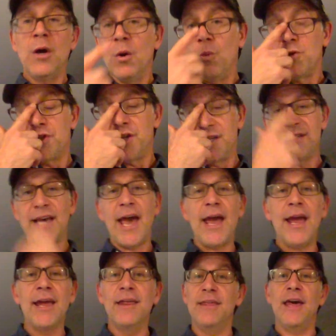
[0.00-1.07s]
which is to
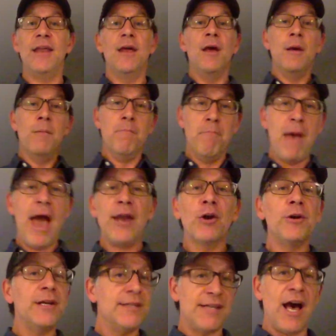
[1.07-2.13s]
say that men
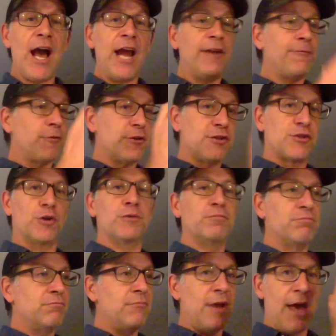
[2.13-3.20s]
are designed for
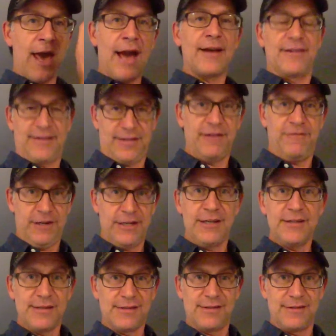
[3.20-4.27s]
certain
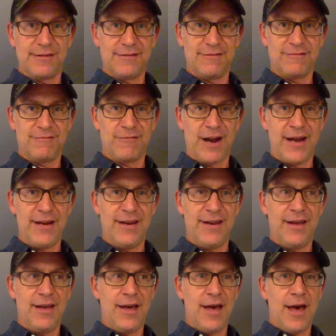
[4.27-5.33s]
activities, right?
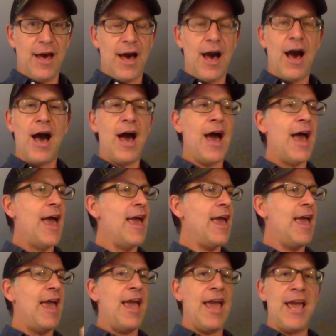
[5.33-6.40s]
Uh,
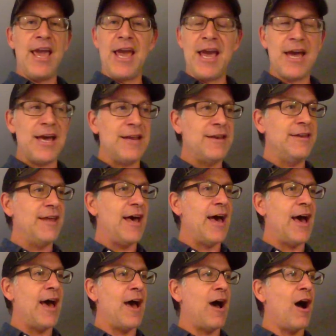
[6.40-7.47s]
and
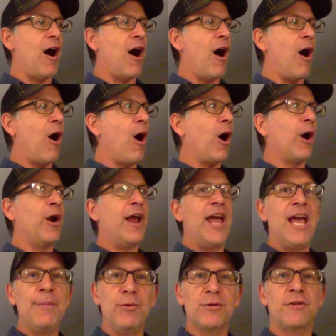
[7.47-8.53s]
are
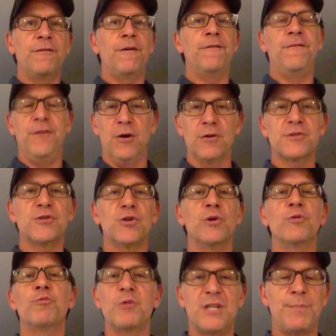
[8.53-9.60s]
able to fulfill
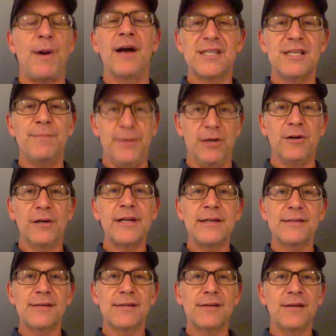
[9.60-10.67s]
certain
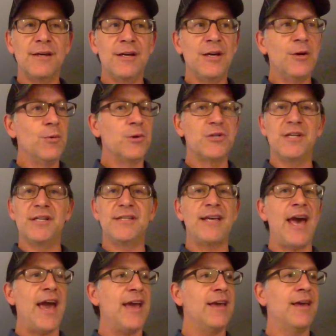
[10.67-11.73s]
responsibilities, which is to
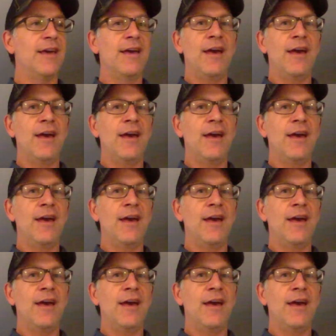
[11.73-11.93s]
say,